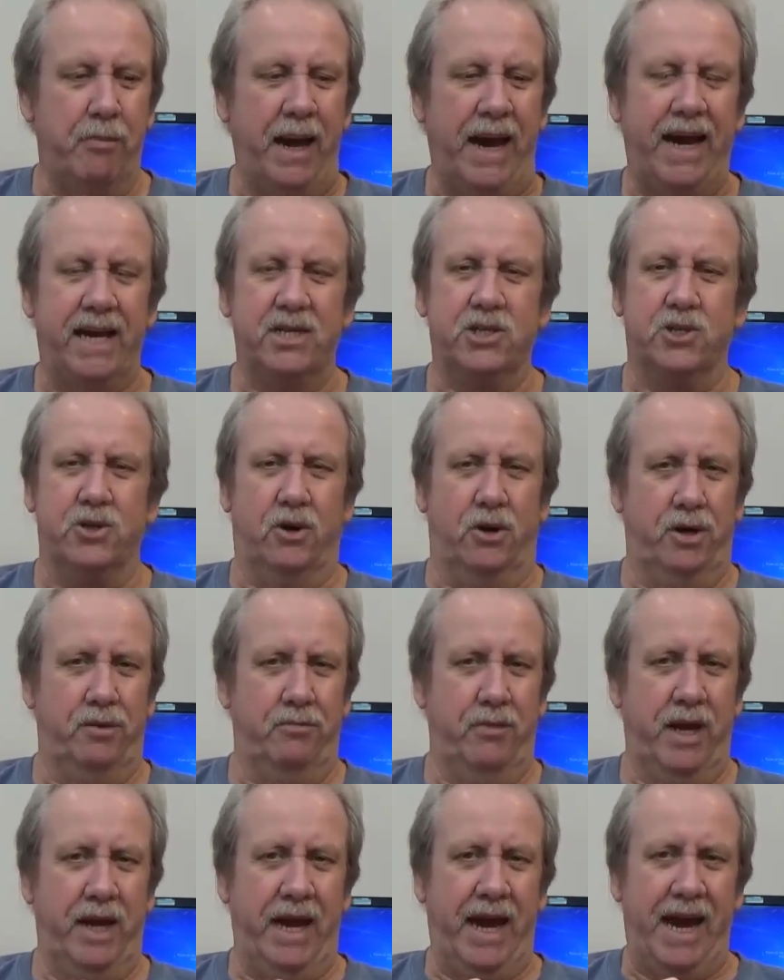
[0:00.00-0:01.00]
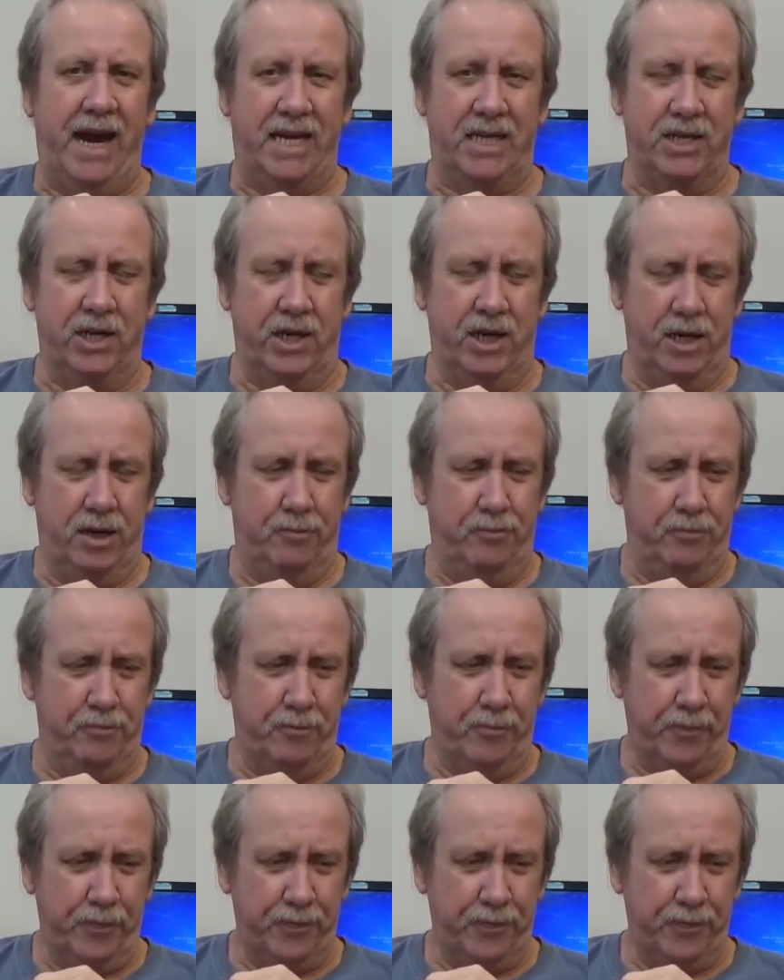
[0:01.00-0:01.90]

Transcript: back started acting up.